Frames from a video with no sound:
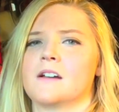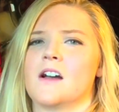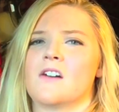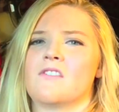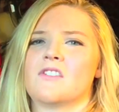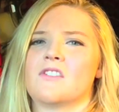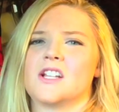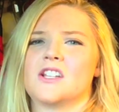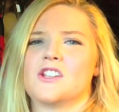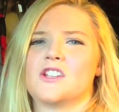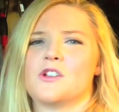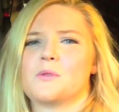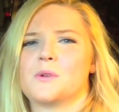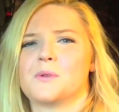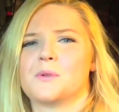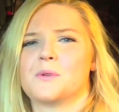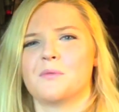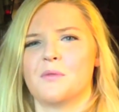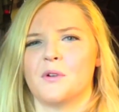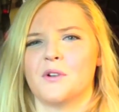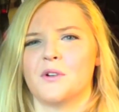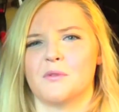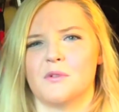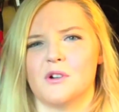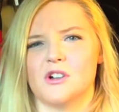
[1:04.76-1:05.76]
I feel like no one
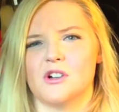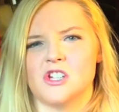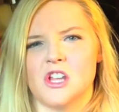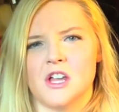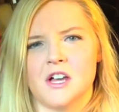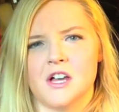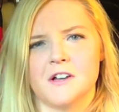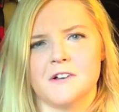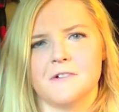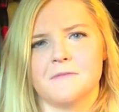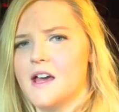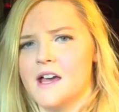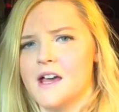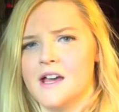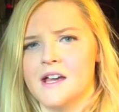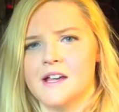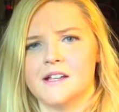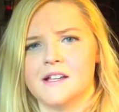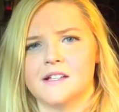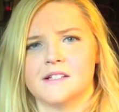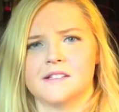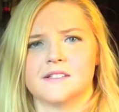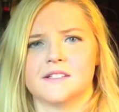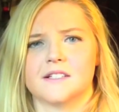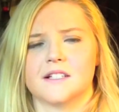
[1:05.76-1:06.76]
would want to watch that
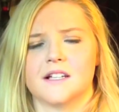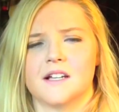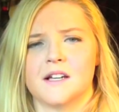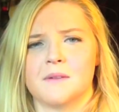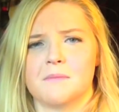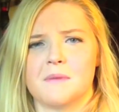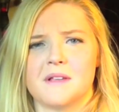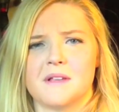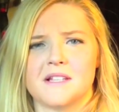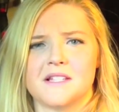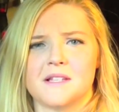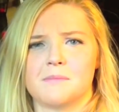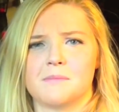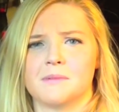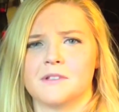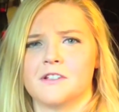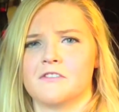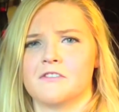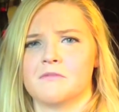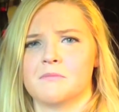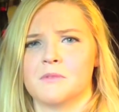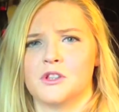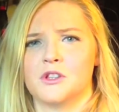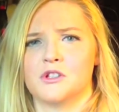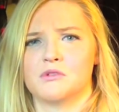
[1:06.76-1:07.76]
and I mess up
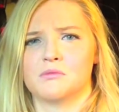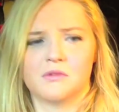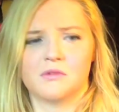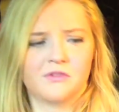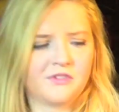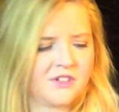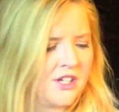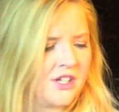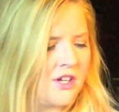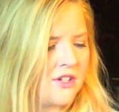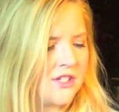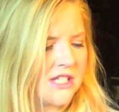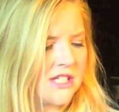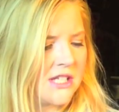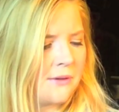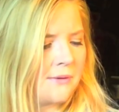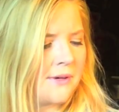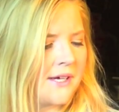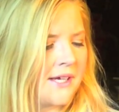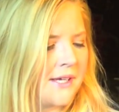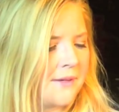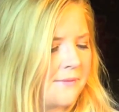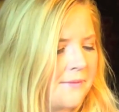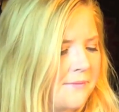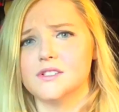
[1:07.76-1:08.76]
enough of my normal videos
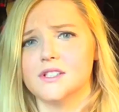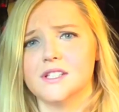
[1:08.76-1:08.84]
anyway.